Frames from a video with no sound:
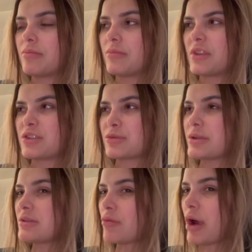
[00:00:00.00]
there's a
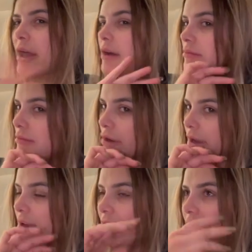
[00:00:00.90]
reason for it.
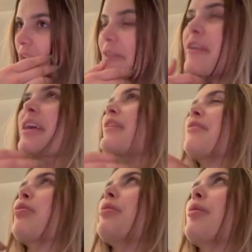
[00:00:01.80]
Okay, again, I feel like if
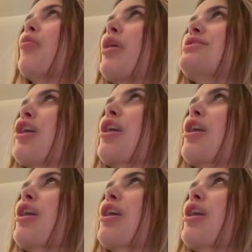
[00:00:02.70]
the more I talk